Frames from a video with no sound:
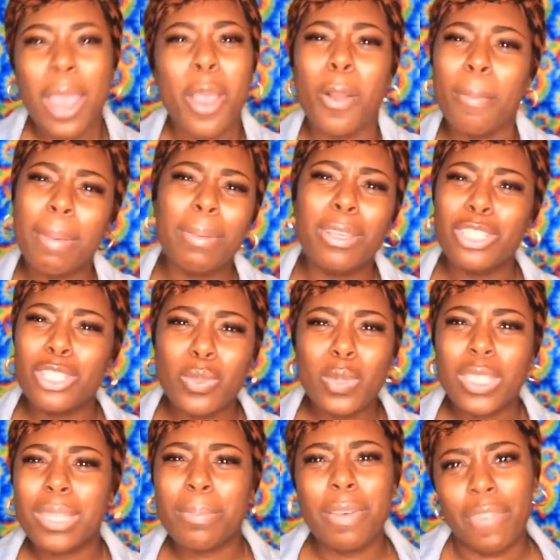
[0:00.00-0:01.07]
Or maybe you just
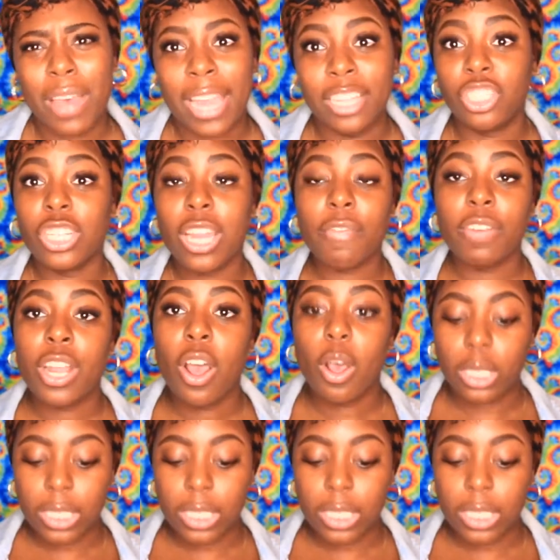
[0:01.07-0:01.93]
want some advice. You never know.